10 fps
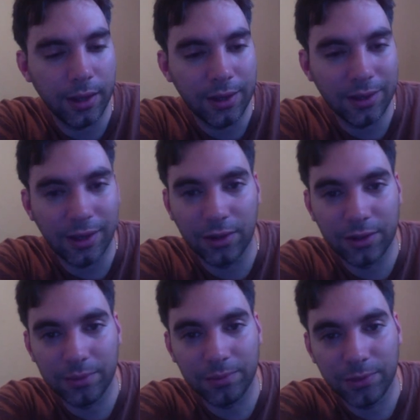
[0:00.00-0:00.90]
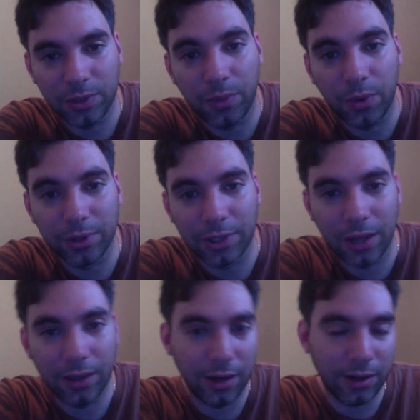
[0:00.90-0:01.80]
that doesn't support that,
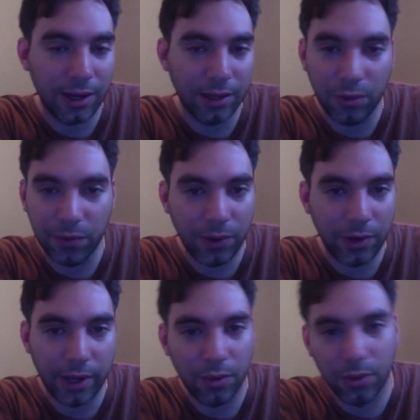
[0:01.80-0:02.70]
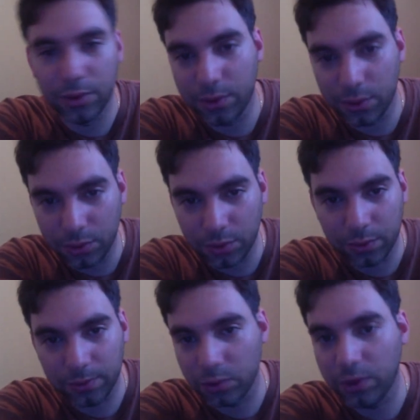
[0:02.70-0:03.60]
and I don't feel like going through
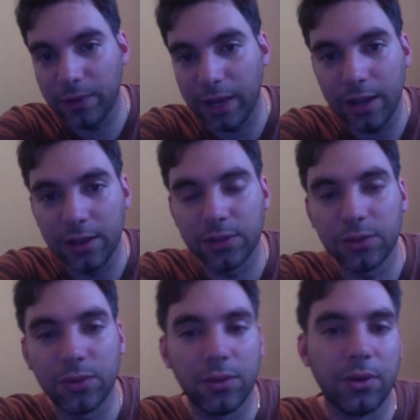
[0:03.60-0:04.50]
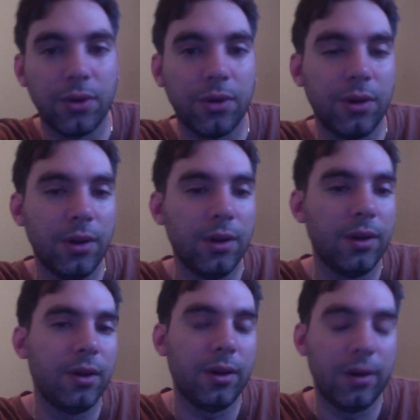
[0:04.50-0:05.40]
Sony Vegas or
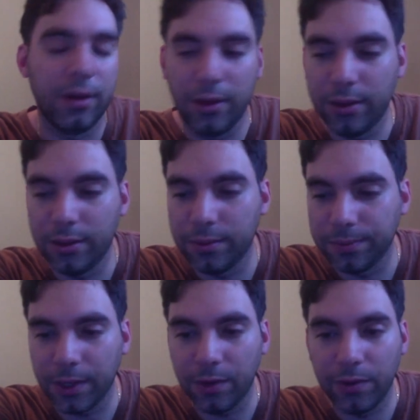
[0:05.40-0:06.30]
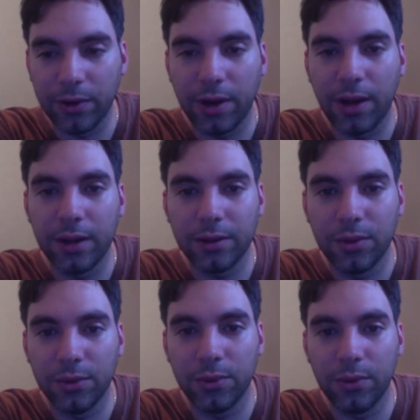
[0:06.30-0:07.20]
Final Cut
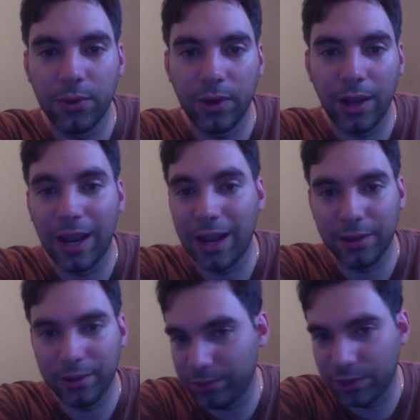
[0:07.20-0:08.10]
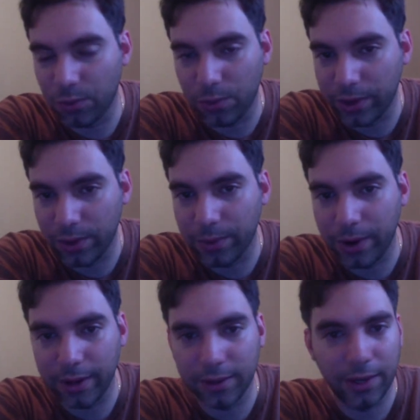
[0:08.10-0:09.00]
to add just a watermark and
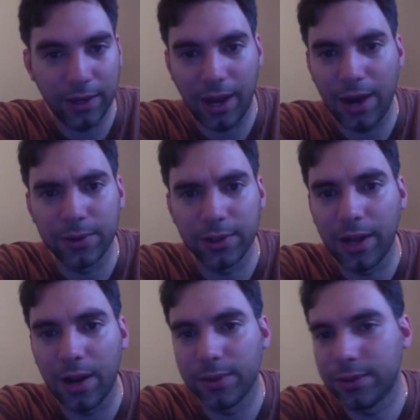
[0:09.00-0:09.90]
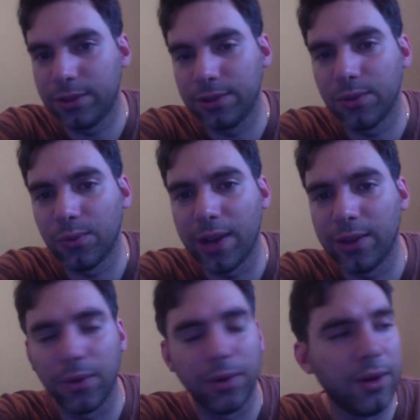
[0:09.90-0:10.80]
take hours and hours just to render.
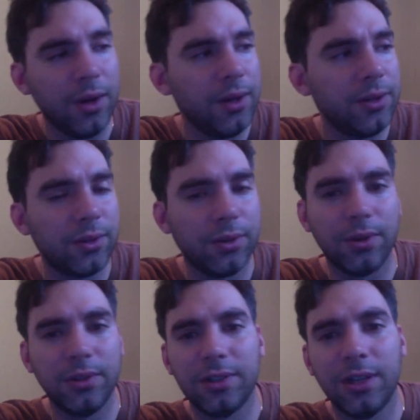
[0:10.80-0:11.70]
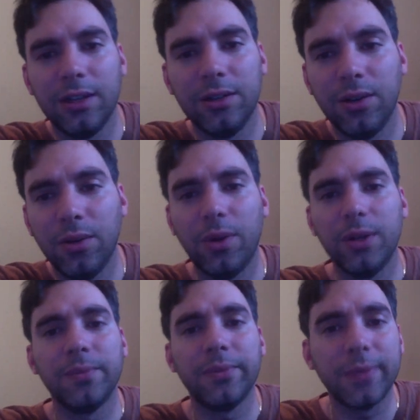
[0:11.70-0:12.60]
So I decided, you know what,
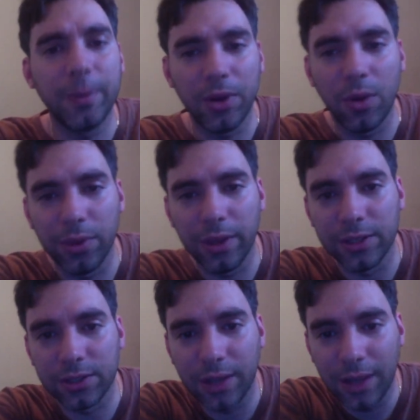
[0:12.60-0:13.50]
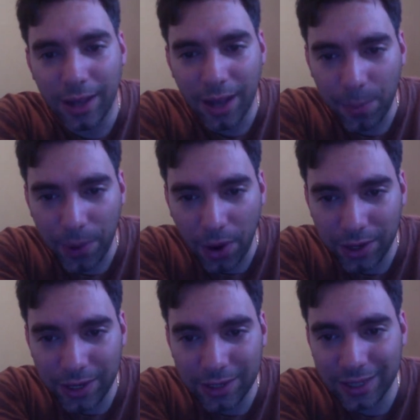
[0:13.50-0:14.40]
let me go with this. Apparently
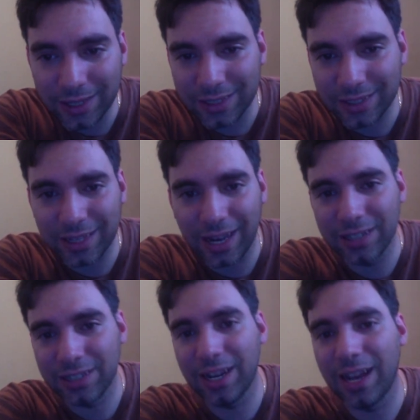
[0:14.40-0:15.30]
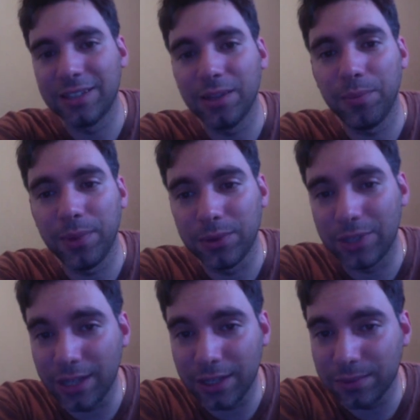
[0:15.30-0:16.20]
this actually has it built
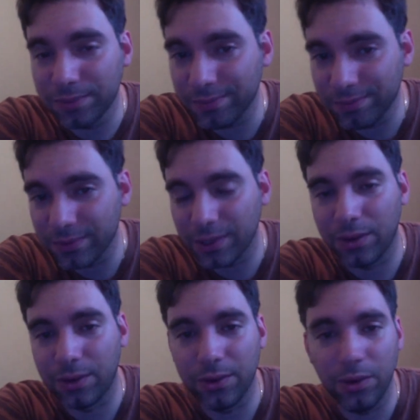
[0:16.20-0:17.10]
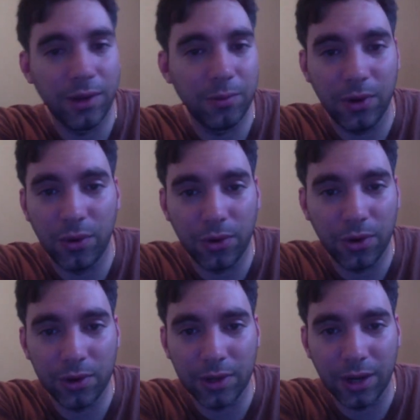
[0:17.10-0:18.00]
in, or you can record
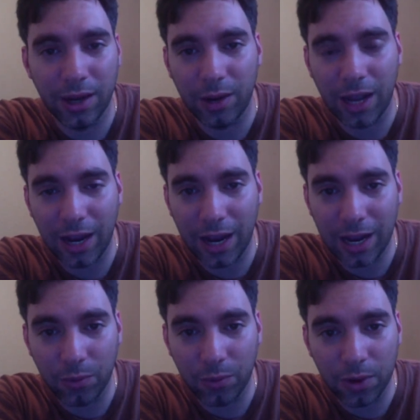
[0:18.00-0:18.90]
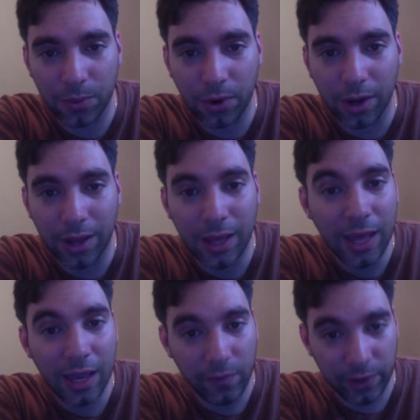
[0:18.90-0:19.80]
and add a watermark. If
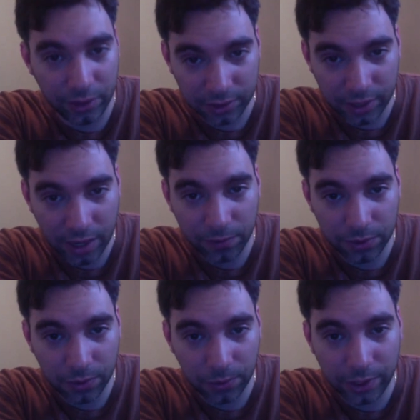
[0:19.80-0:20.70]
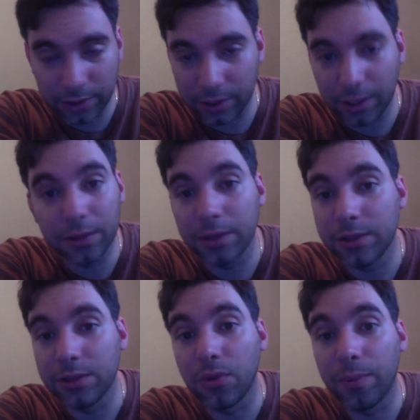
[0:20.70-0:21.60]
it does not for some reason, then this is
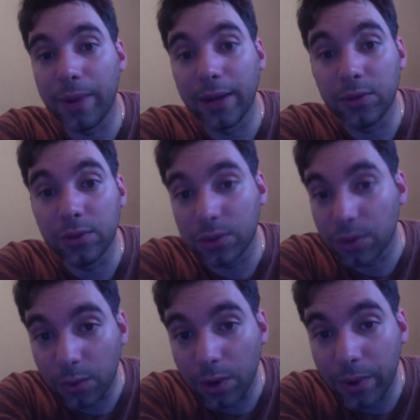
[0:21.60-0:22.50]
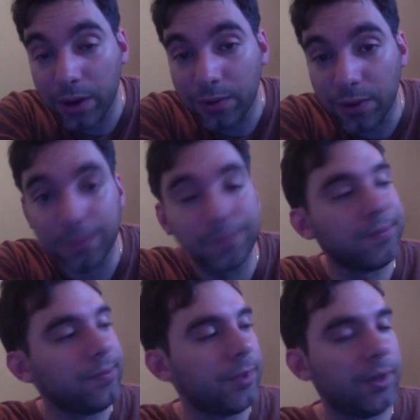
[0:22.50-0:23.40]
going back to the store where I bought it from.
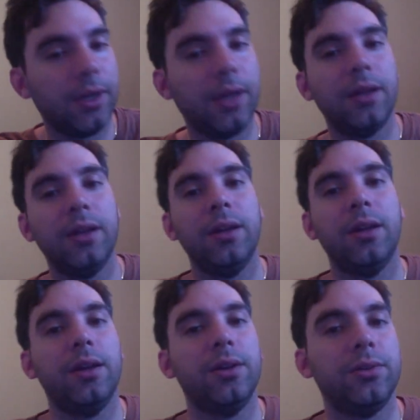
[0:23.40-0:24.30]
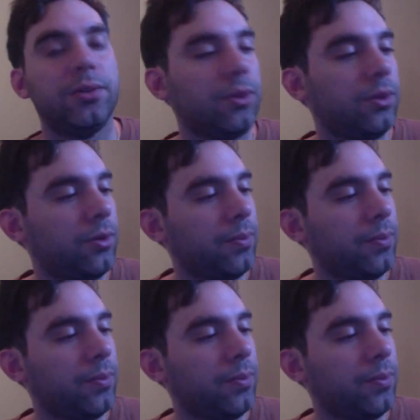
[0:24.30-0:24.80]
Okay, so